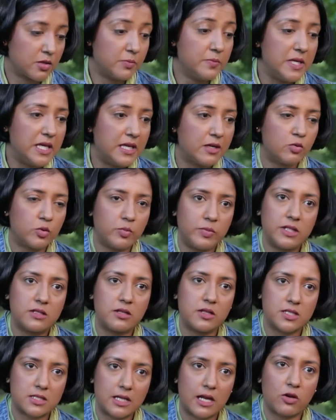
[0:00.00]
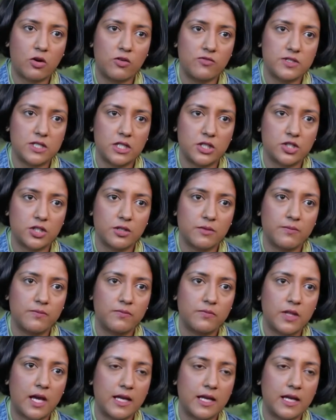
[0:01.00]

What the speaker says: To me, it would be to start a conversation.